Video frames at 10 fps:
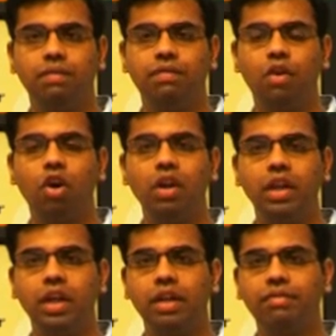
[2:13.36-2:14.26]
fall
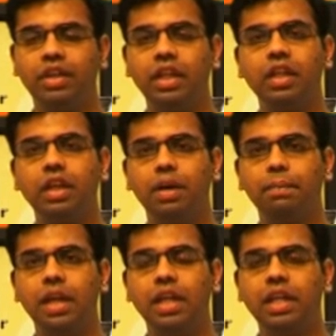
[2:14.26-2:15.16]
in a Nifty,
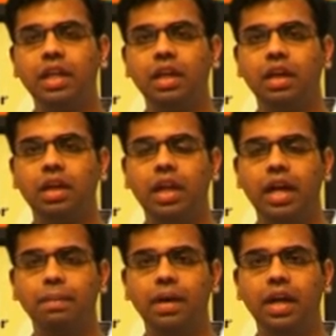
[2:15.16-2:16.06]
mainly
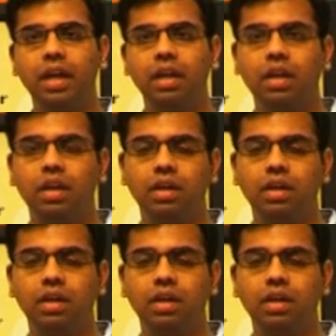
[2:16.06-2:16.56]
led by